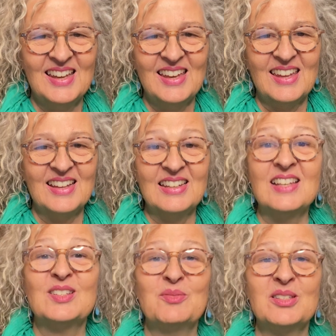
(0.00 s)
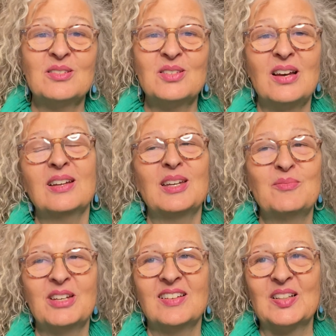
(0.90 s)
And yes, I'm still talking
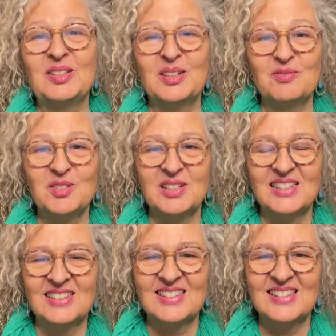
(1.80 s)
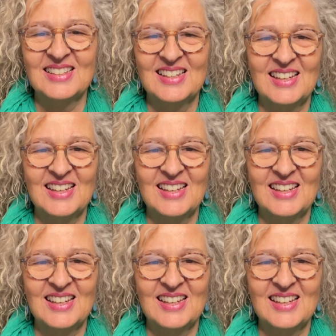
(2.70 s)
about clairvoyance,